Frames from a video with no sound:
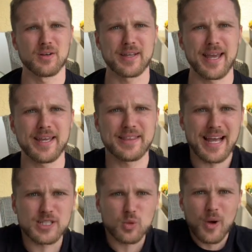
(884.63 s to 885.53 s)
Okay,
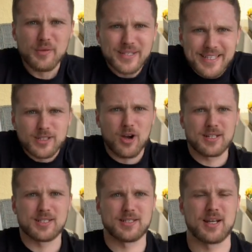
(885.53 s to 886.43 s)
that's what
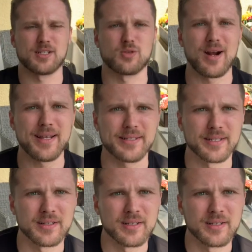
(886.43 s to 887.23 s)
detoxes us, right?